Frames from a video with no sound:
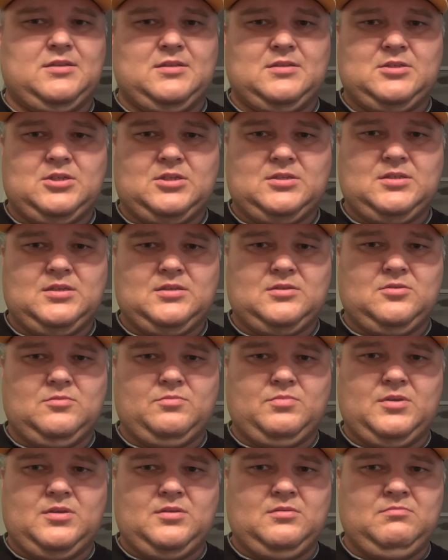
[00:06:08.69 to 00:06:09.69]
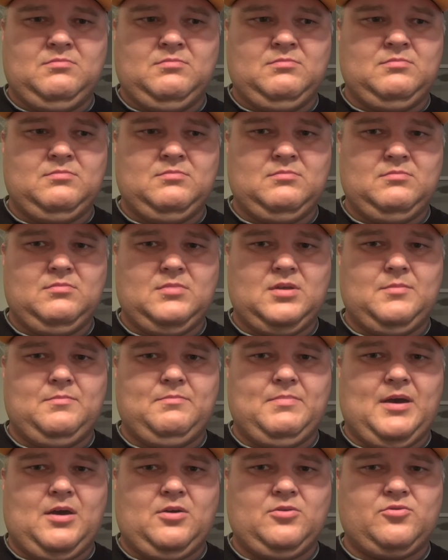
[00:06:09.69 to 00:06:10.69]
It just has to be
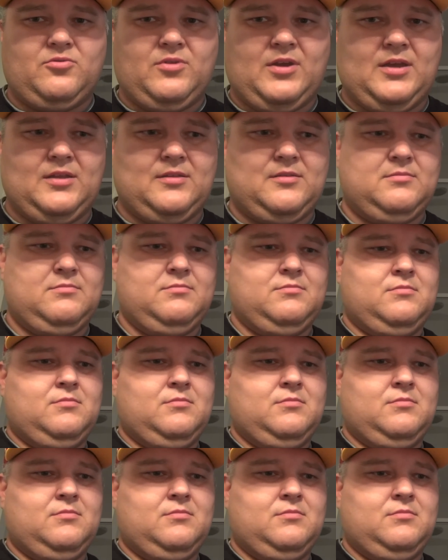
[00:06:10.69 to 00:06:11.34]
about right.